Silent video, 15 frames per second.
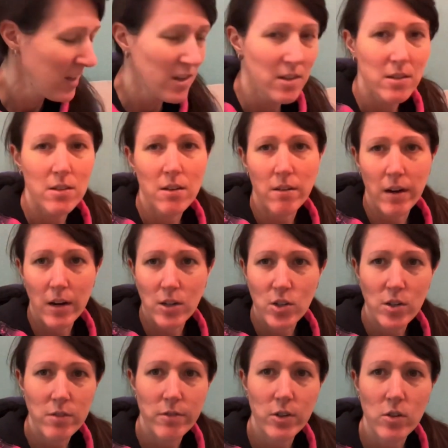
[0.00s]
Sorry, I
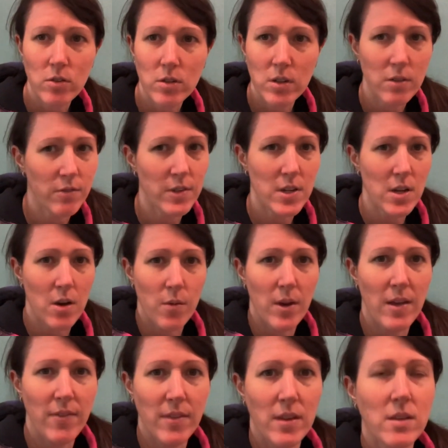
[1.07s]
should have recorded the video
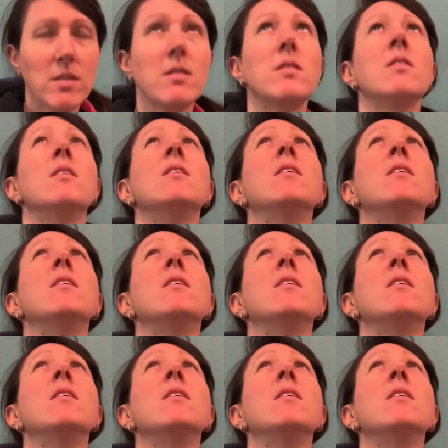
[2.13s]
in this.